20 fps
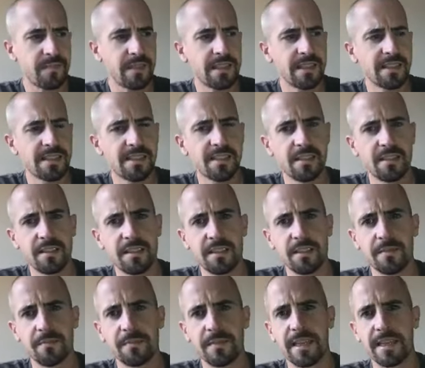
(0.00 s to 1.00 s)

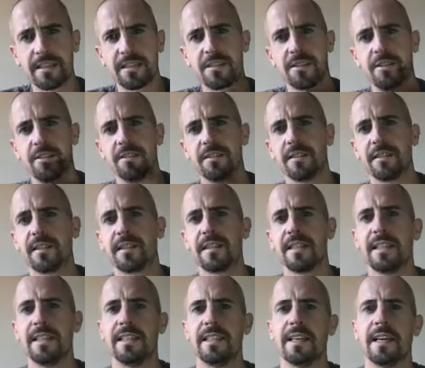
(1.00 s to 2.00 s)
so I don't
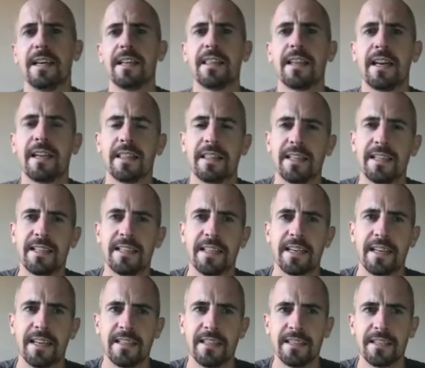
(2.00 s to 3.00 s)
think I, th- I think
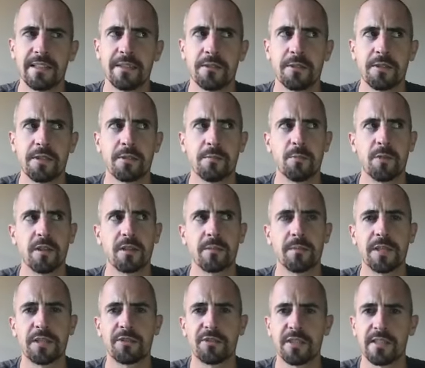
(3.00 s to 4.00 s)
yeah I need to do some work on
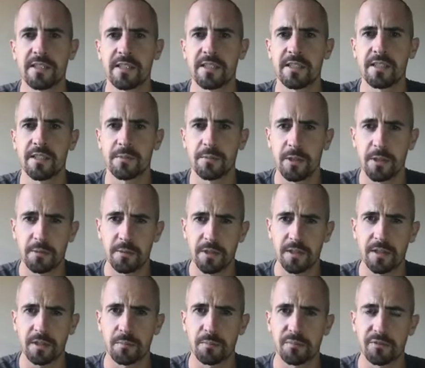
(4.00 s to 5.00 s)
my transitions, more
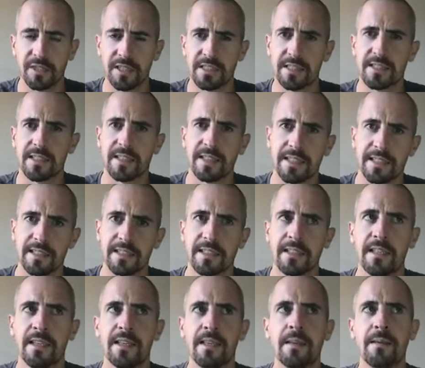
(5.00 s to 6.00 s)
work on bricks and like
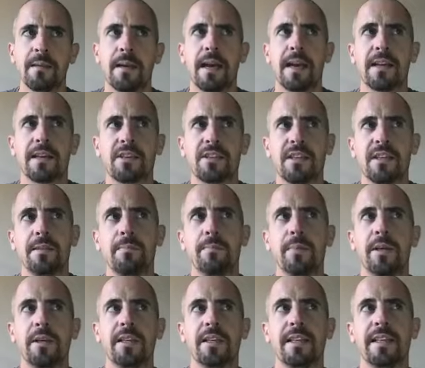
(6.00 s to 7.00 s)
actually
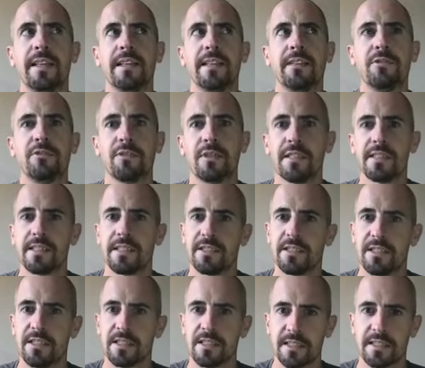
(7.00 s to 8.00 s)
putting in
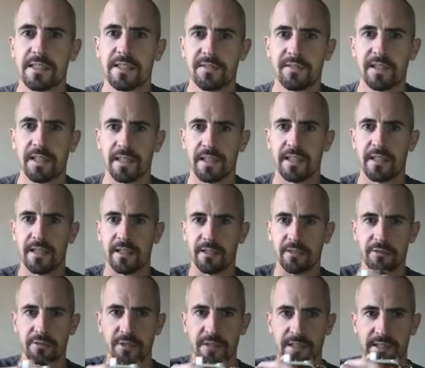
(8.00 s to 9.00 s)
transitions as if they are
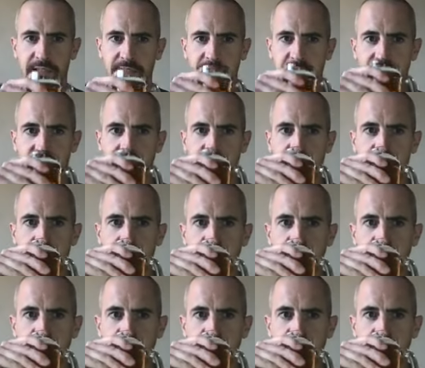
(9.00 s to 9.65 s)
transitions.